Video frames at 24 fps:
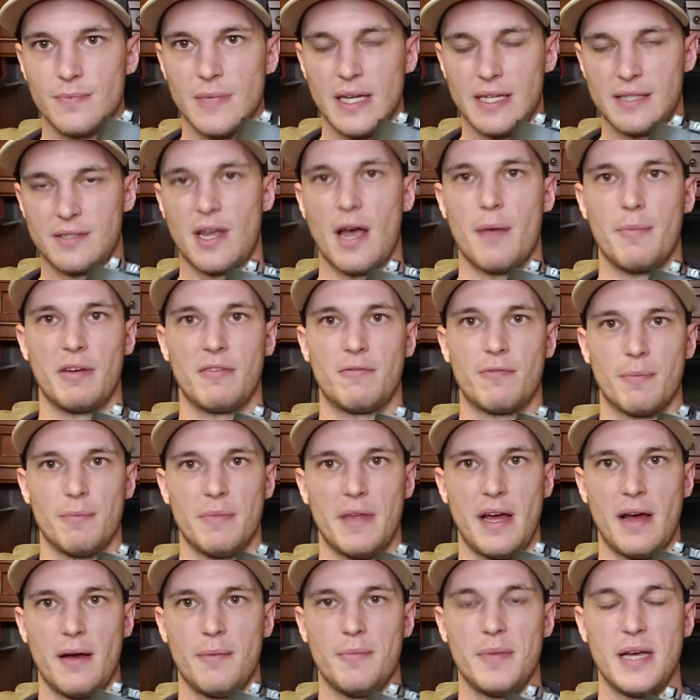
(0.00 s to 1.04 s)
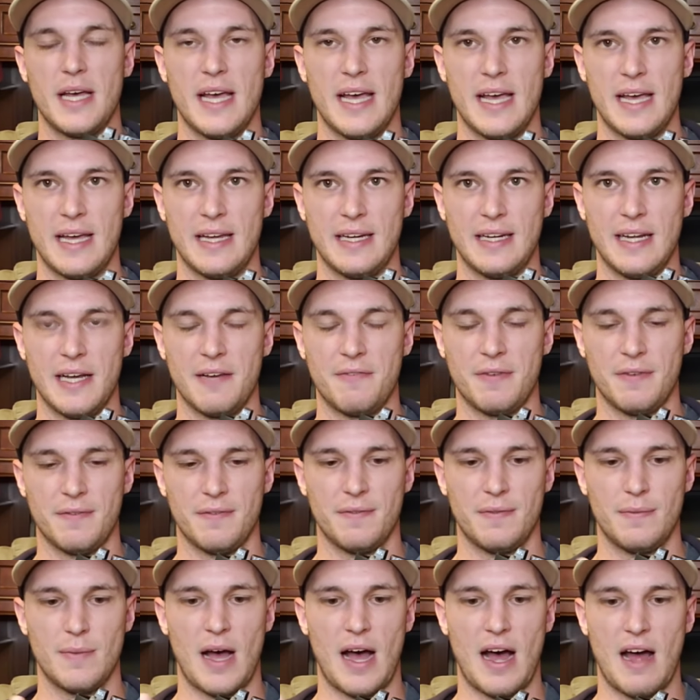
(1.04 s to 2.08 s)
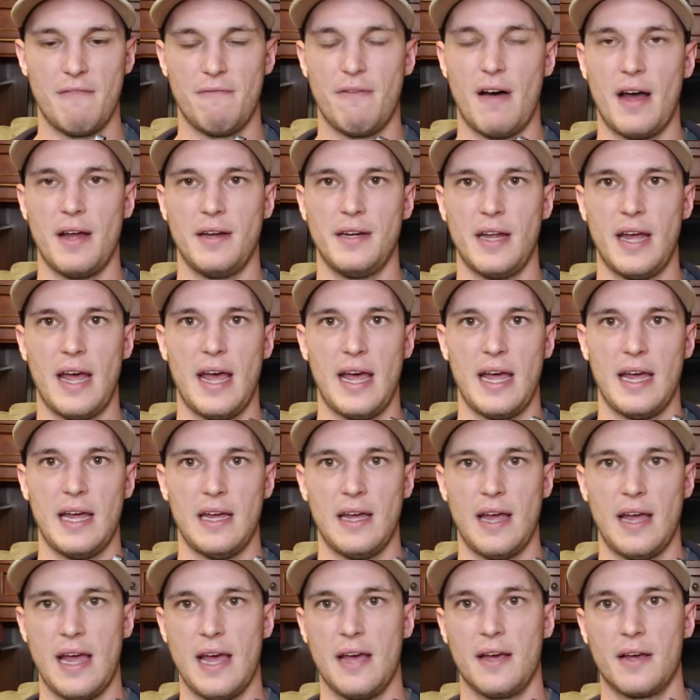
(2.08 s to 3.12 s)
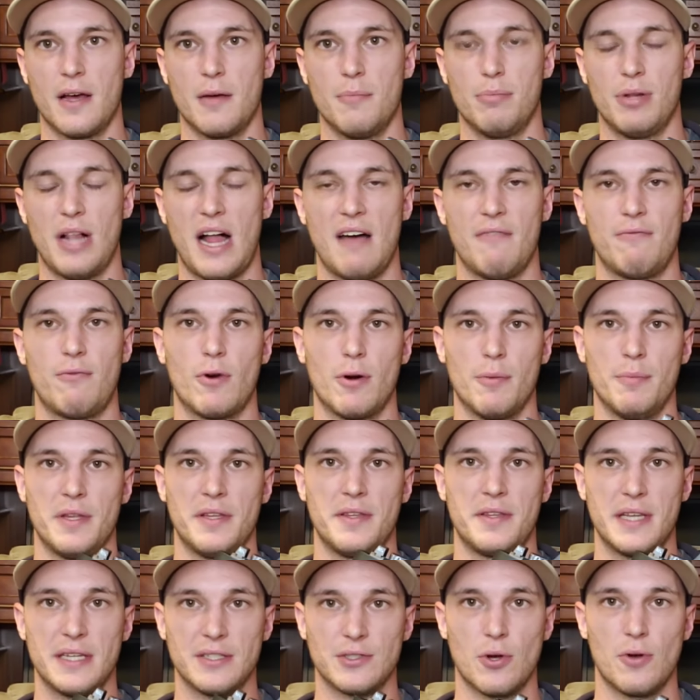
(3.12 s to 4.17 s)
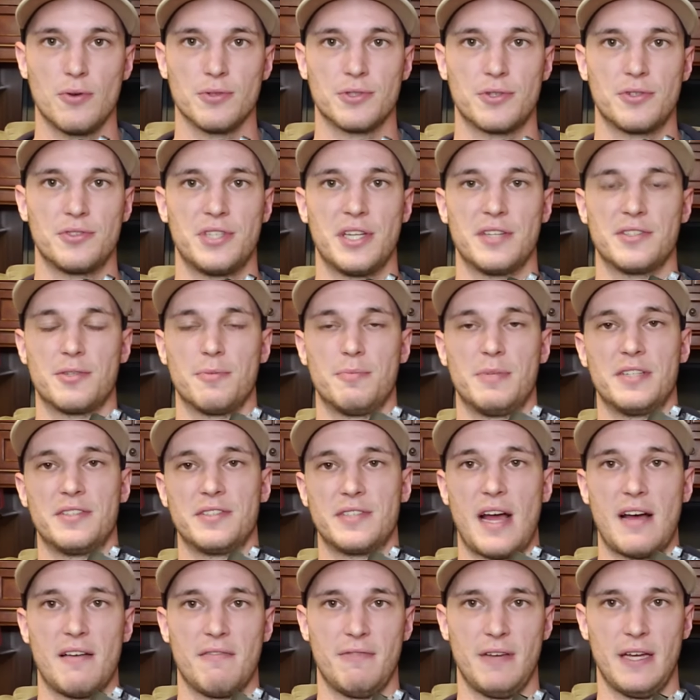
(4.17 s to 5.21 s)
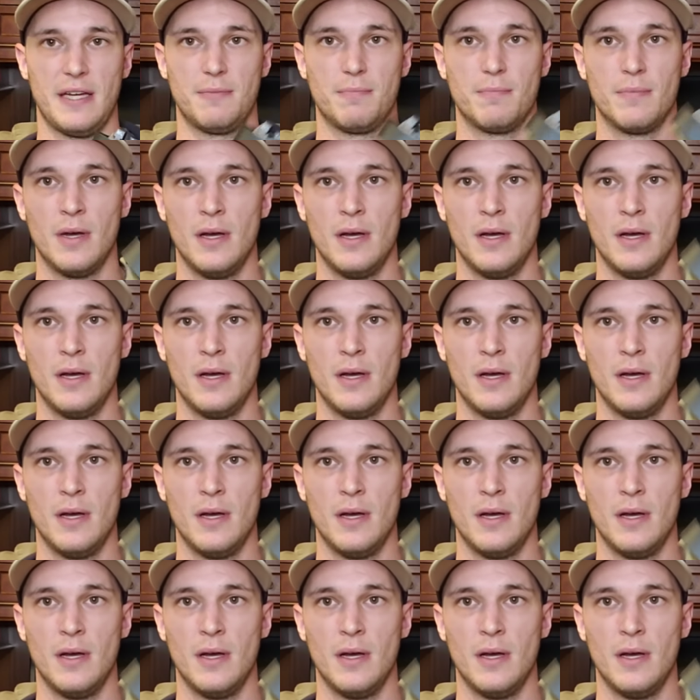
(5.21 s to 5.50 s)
it's coming from them, and if I find a handgun platform that this holster system does not fit.